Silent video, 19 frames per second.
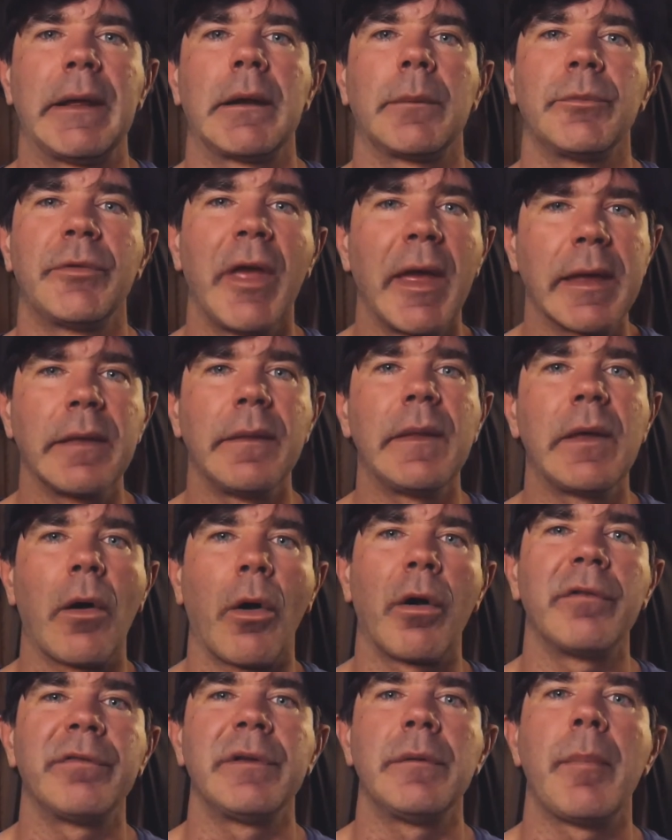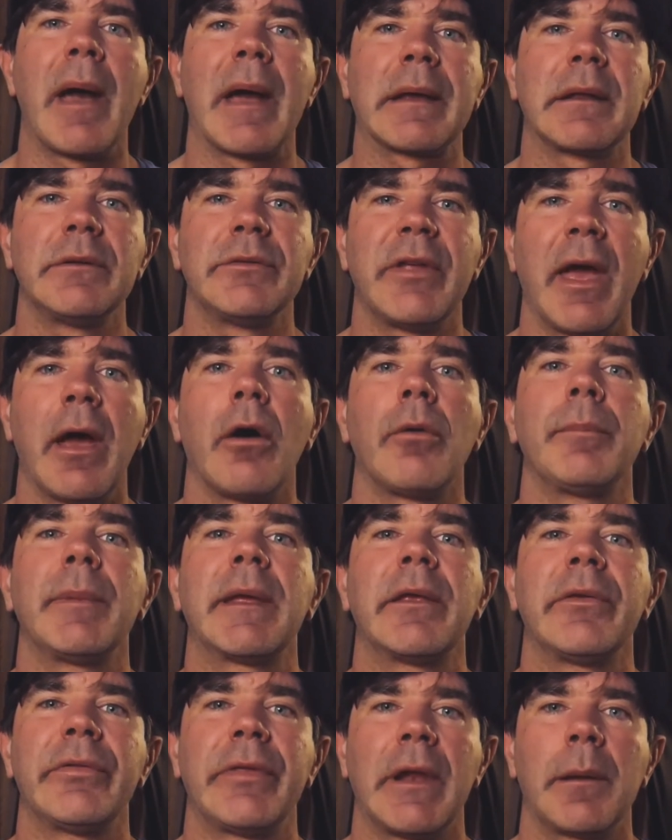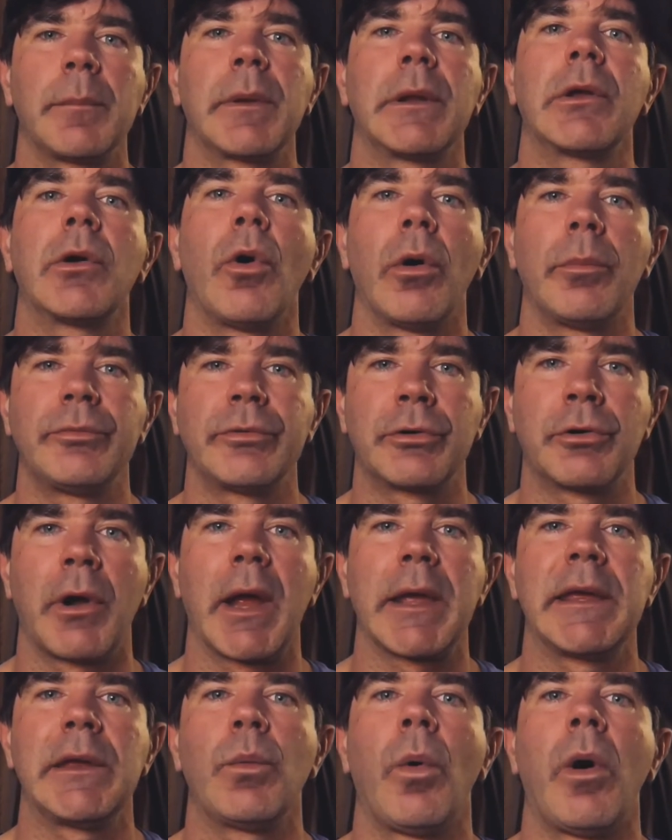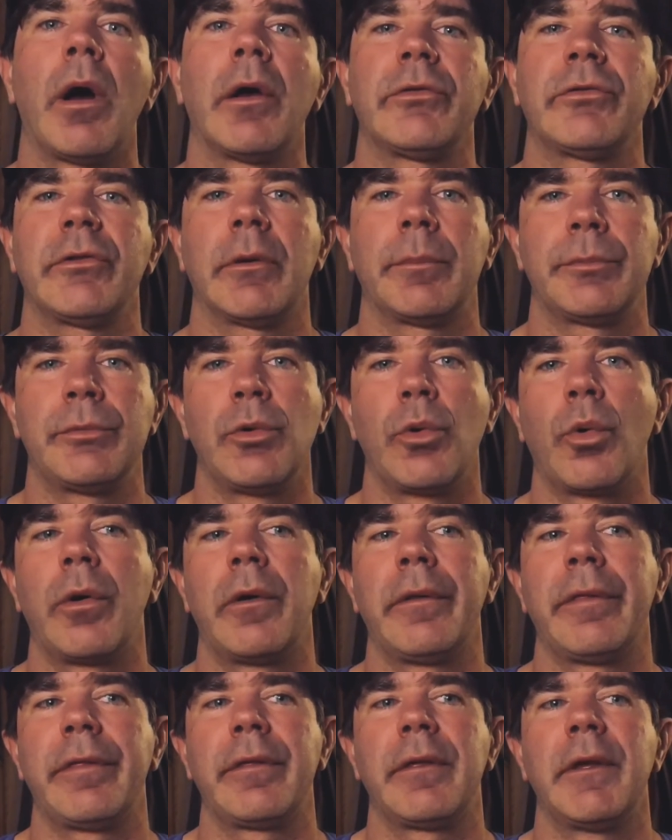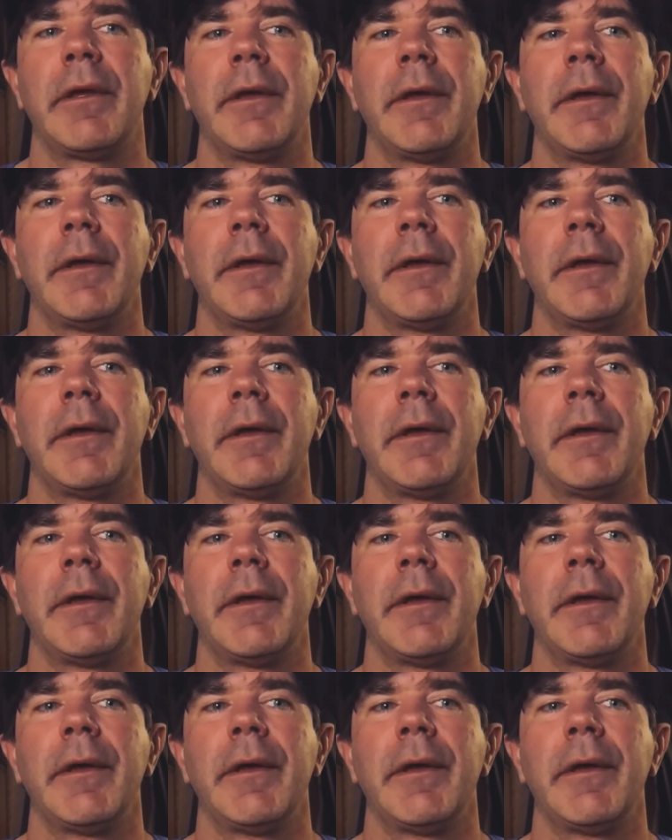and I'm taking the RV back in town because then I'm going to go up to Craggy Wash up north